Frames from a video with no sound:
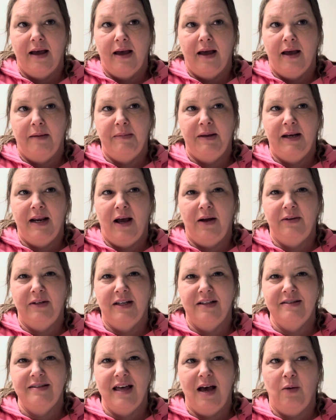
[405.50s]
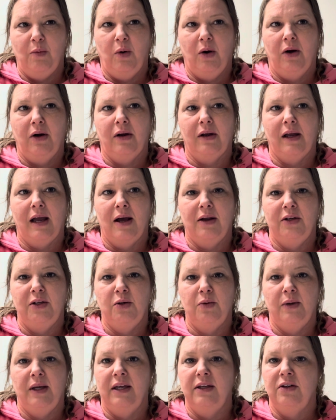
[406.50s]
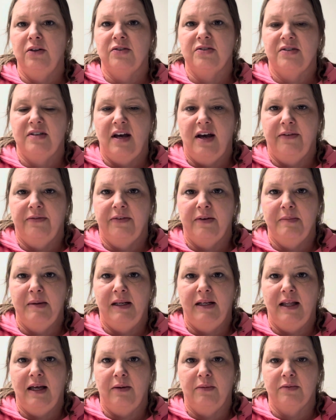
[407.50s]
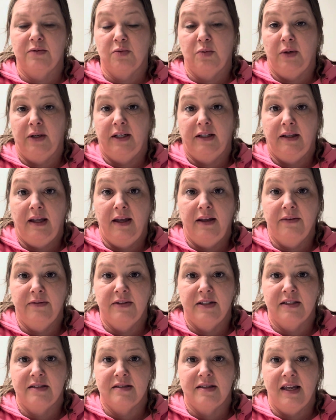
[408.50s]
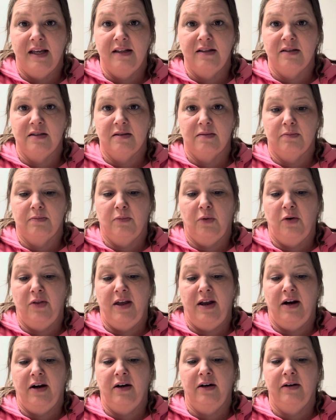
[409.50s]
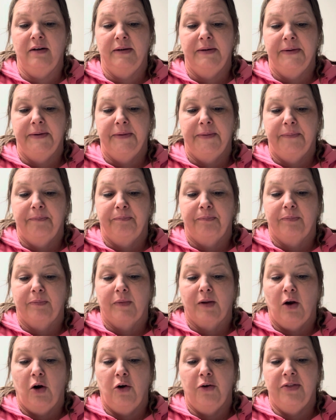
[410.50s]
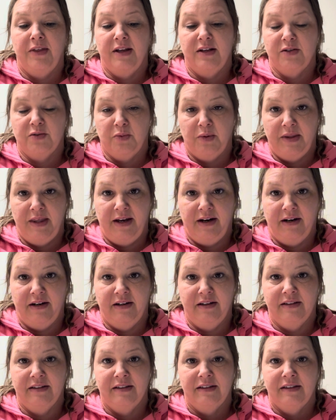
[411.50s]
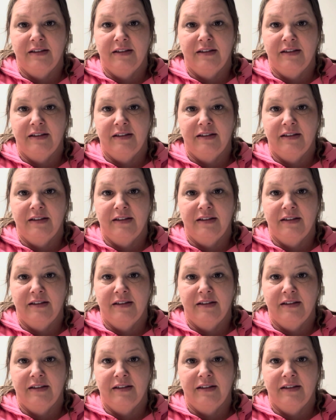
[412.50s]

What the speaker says: I mean, how does that work? How do you get your stuff? I mean, that's where he lived. His things were there, her things were there.